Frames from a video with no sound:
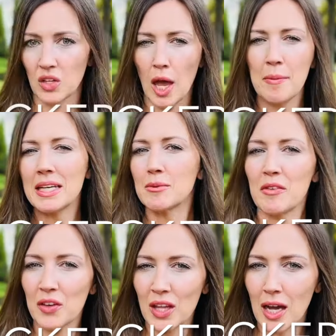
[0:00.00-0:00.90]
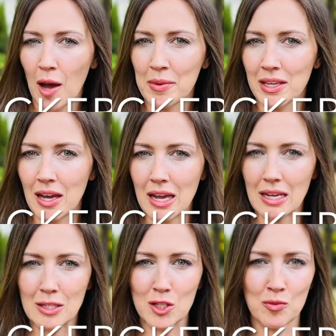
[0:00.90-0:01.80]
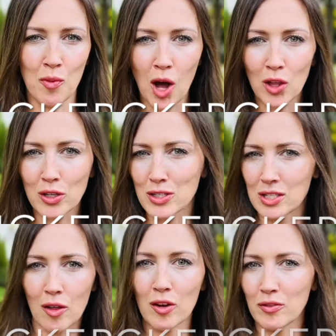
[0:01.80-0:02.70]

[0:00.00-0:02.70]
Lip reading: It makes me feel like I'm in a smaller southern